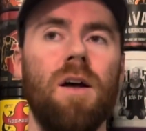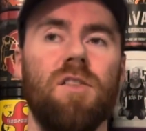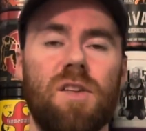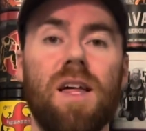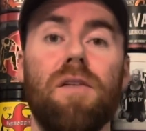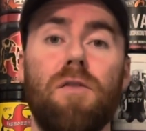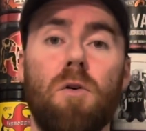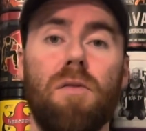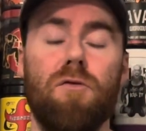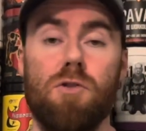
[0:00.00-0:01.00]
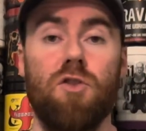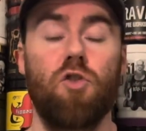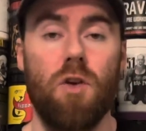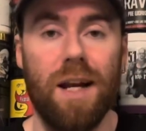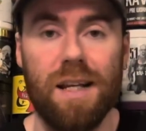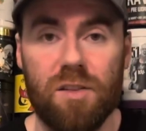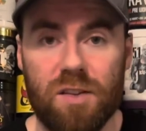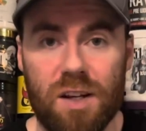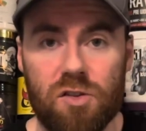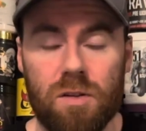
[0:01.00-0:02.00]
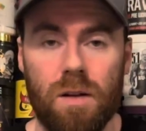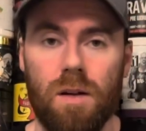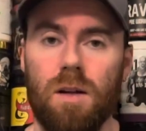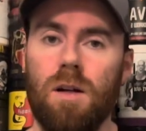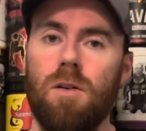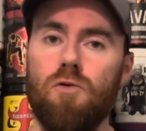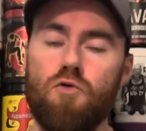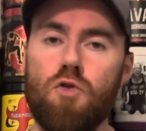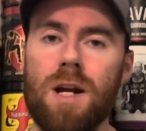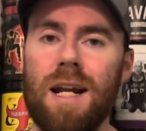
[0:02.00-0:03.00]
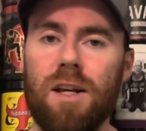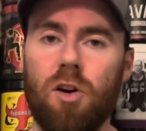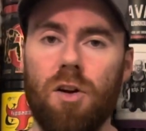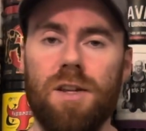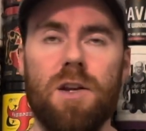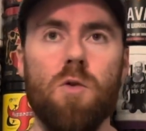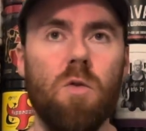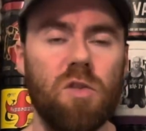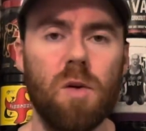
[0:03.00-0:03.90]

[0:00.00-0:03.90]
So therefore, for a training session, really good. And you also